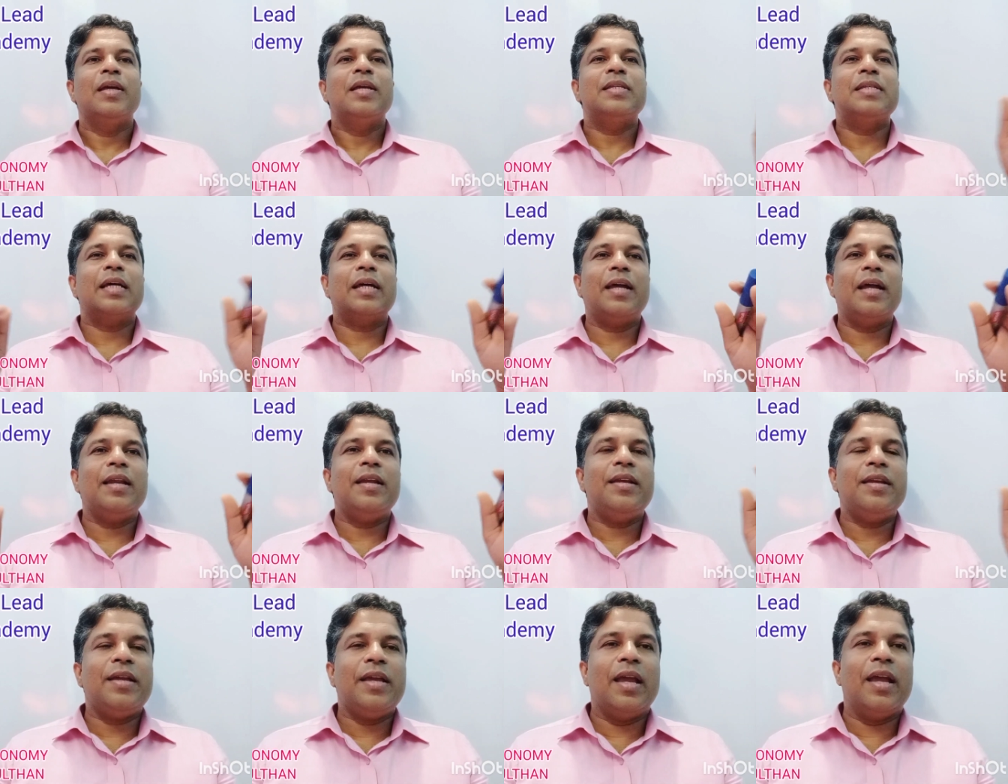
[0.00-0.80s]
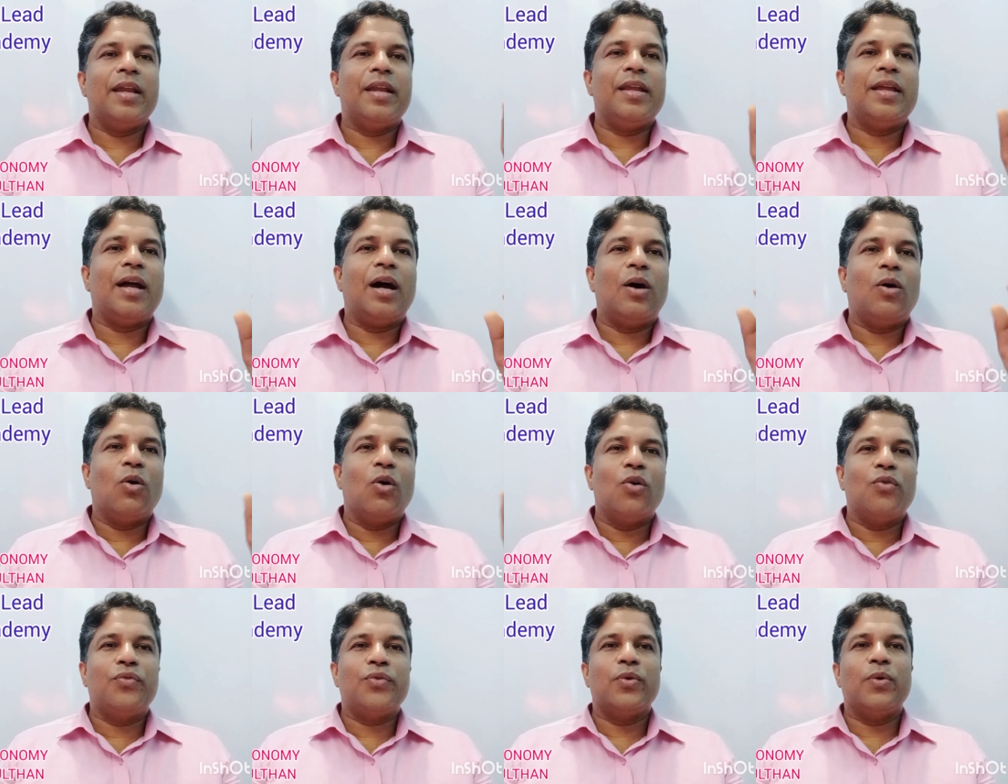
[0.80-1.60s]
Second area
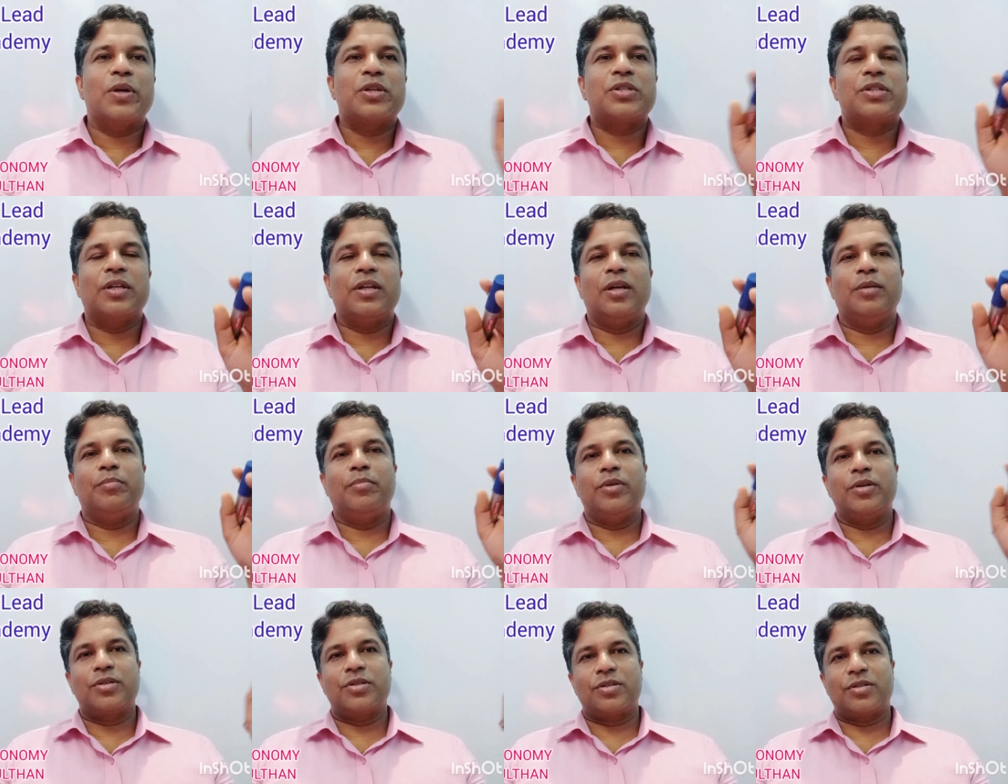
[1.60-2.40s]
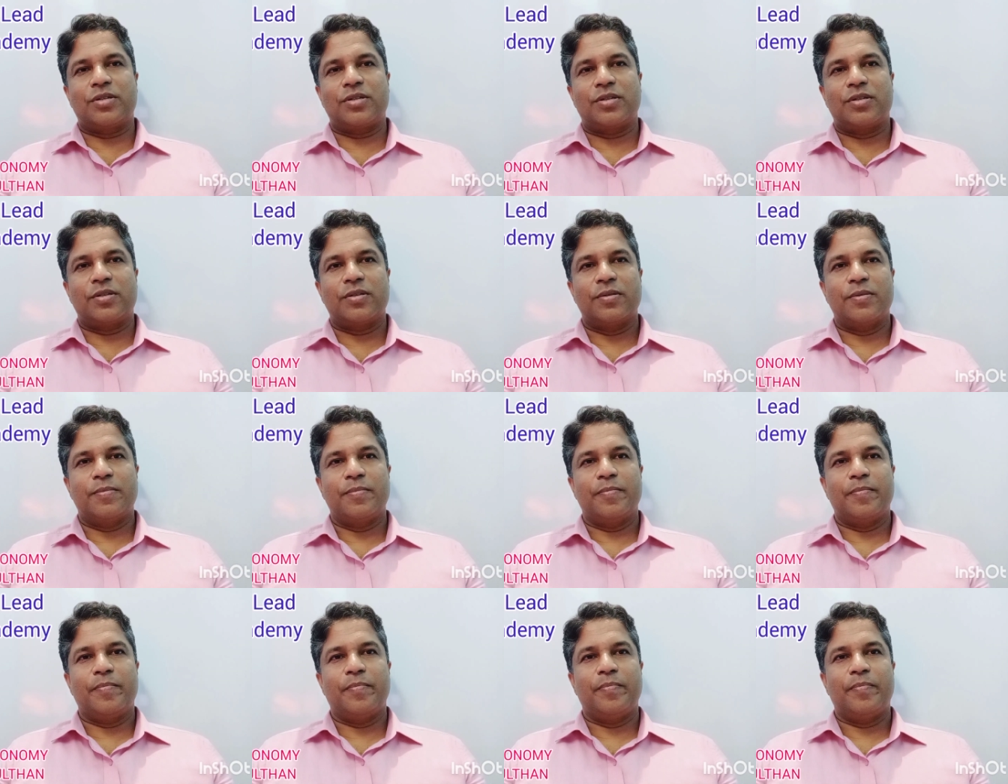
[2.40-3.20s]
of your syllabus,
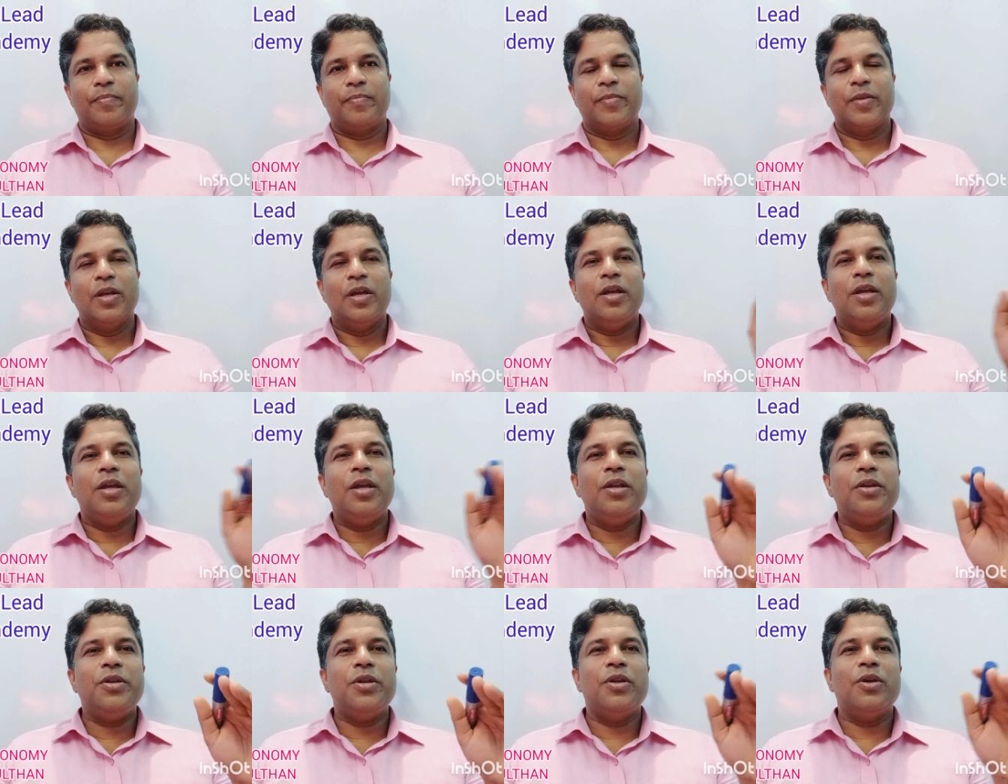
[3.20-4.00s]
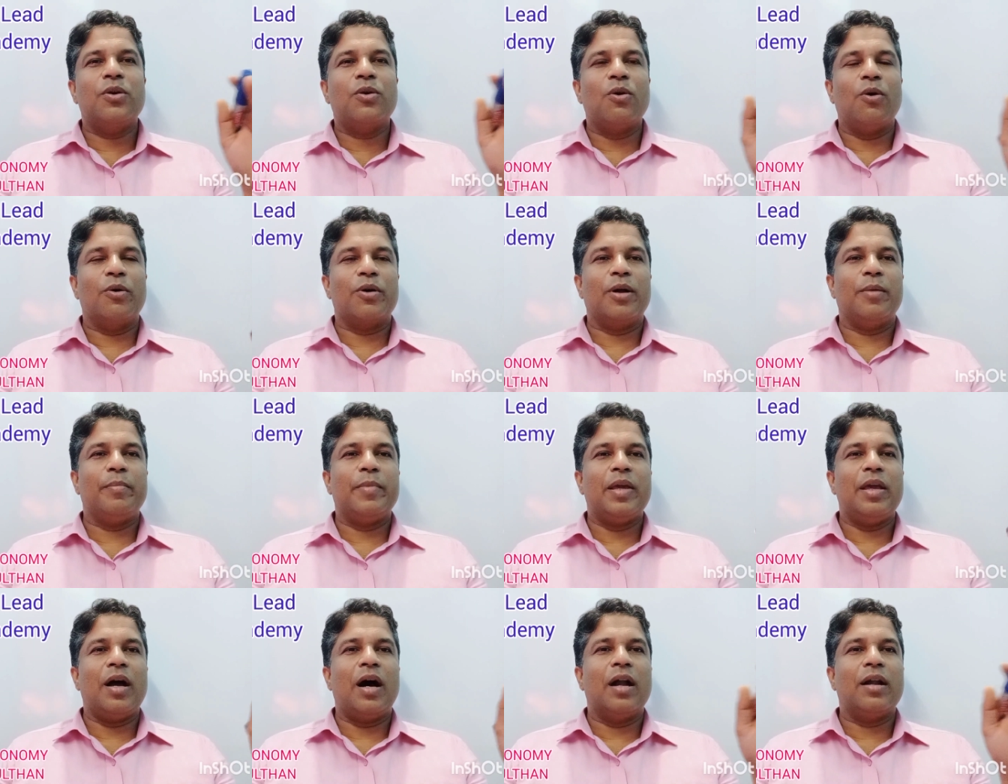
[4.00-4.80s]
Indian
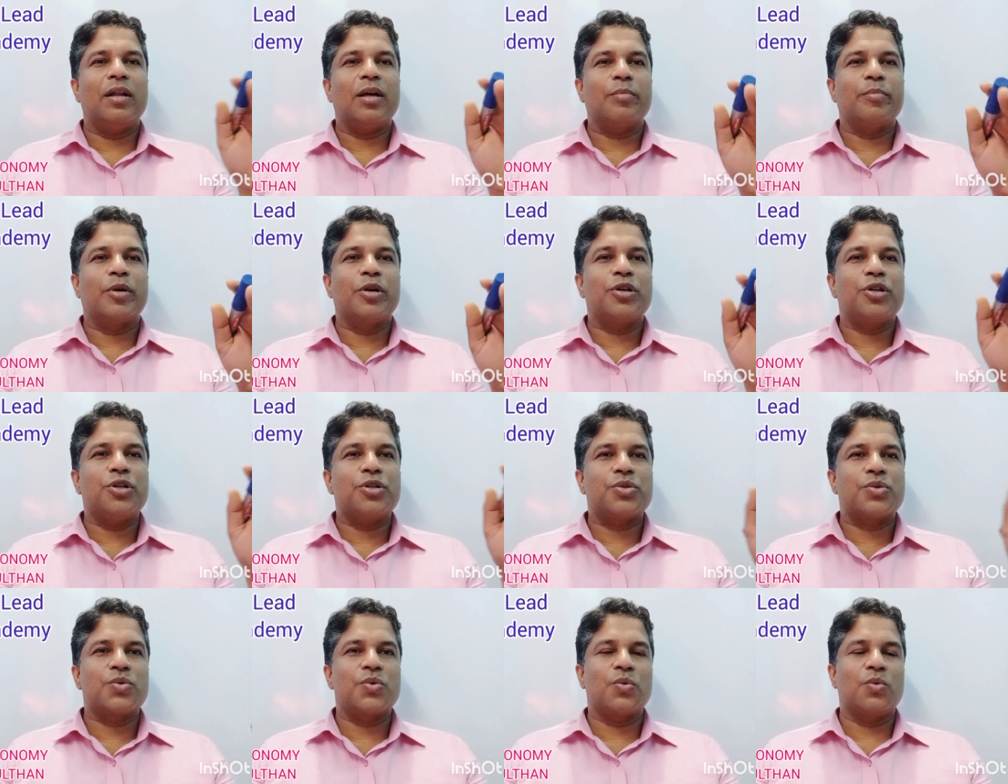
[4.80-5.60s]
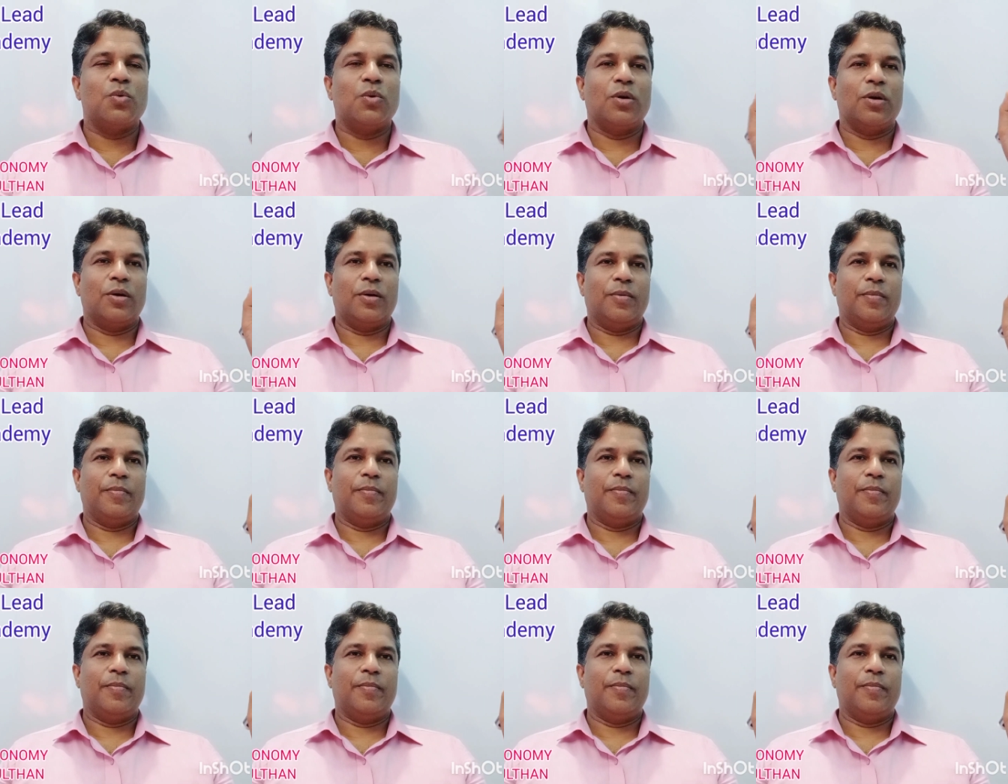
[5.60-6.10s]
economy under British rule.